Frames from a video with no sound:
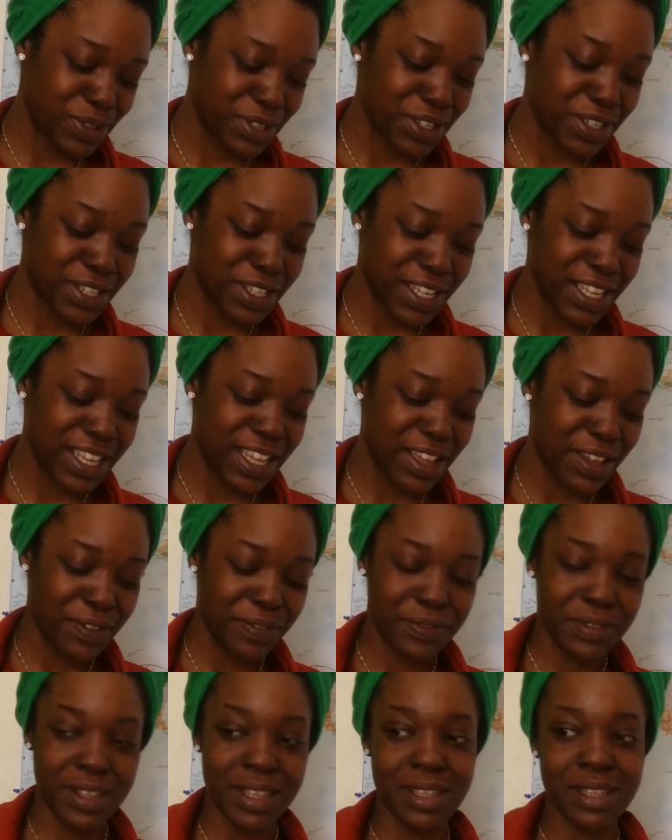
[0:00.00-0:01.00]
to see
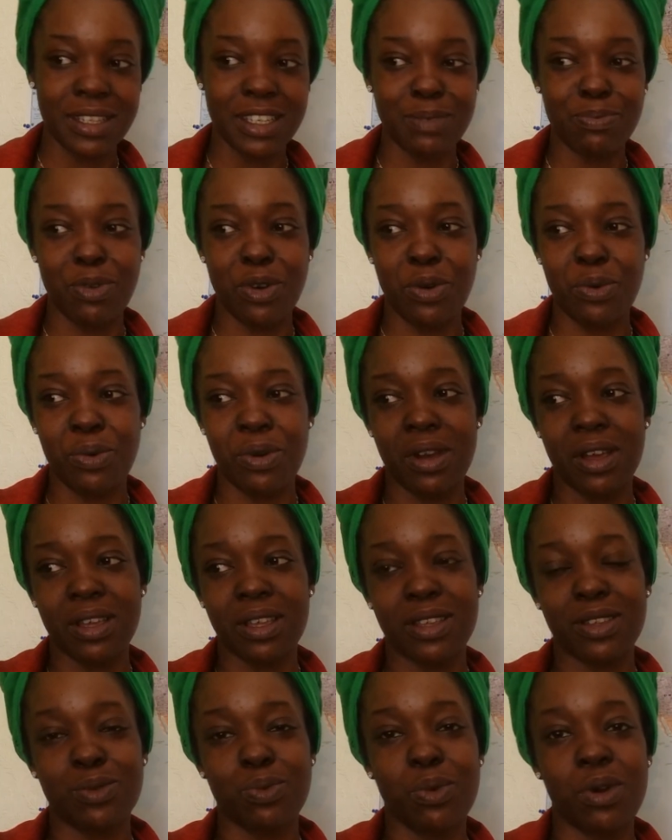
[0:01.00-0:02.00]
if the spell
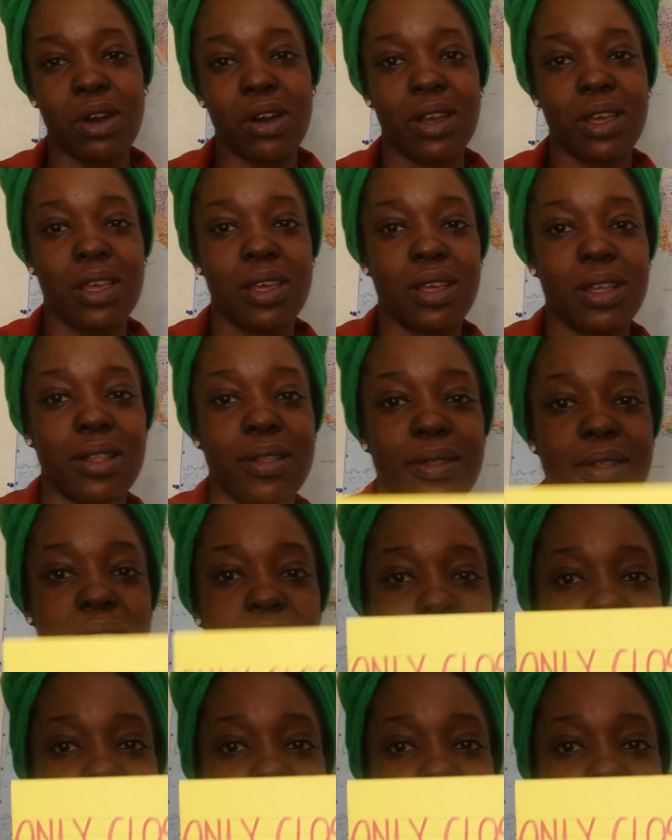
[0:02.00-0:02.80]
work is working